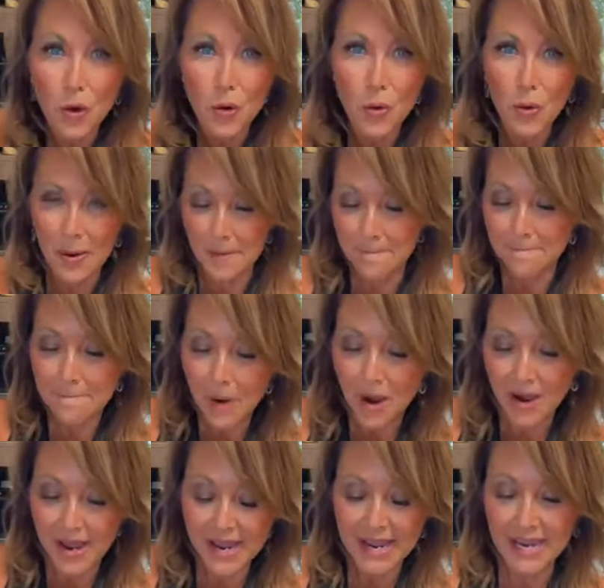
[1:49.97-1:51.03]
Oh
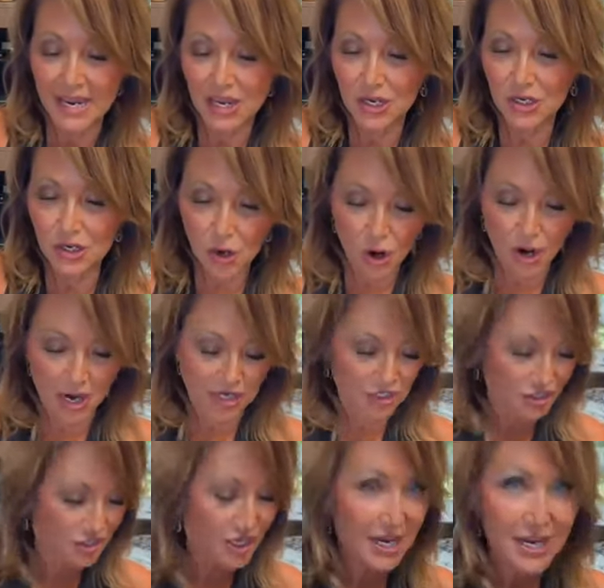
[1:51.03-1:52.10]
my
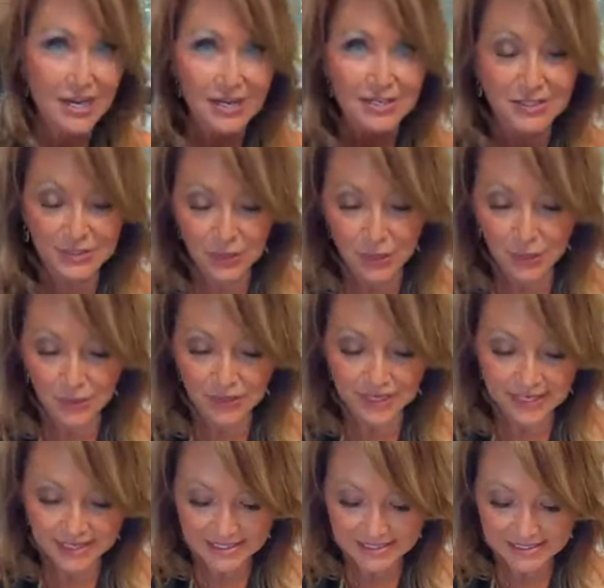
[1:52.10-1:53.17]
gosh. So
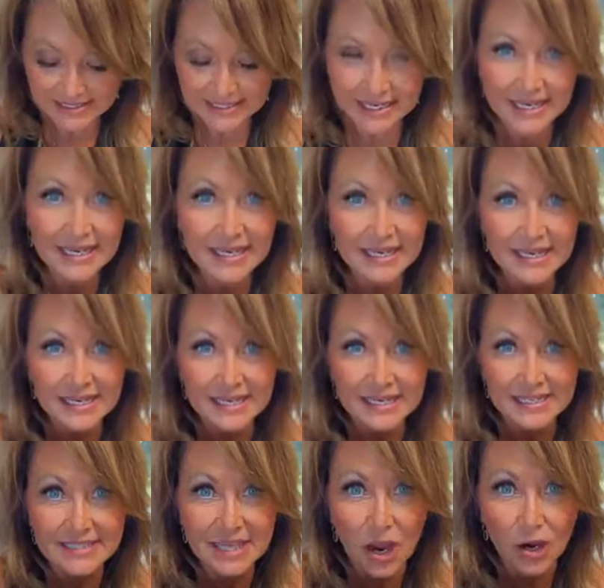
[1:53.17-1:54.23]
this
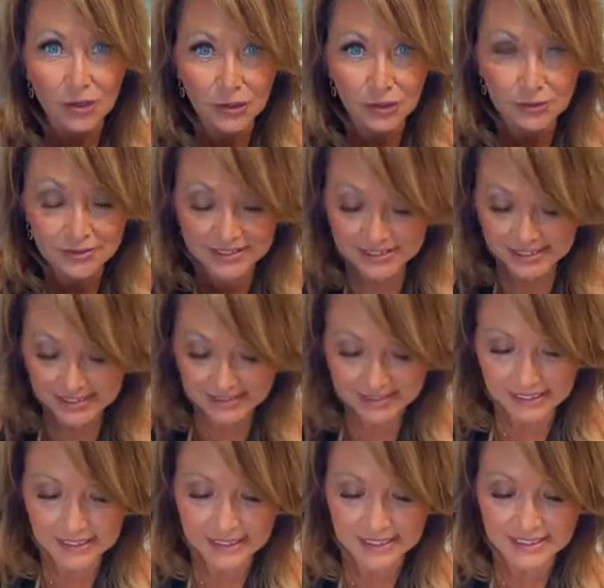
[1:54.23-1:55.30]
is our new
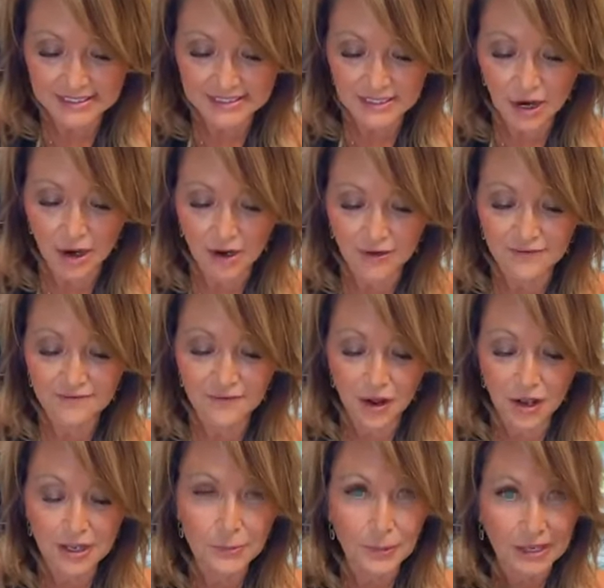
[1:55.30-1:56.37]
season. It's our
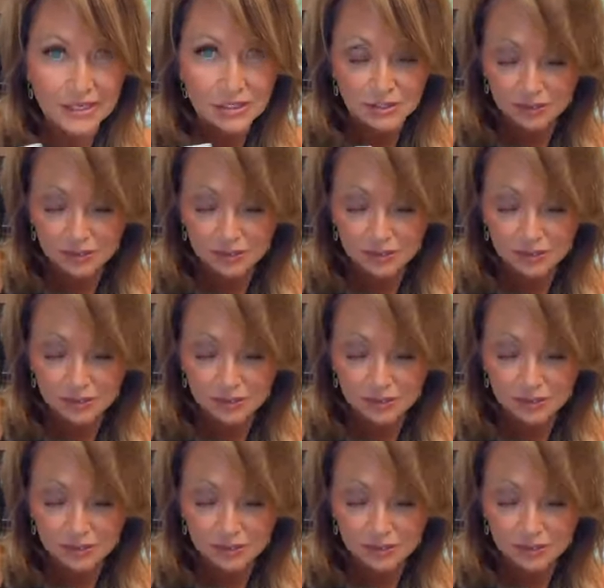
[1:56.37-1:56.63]
fall and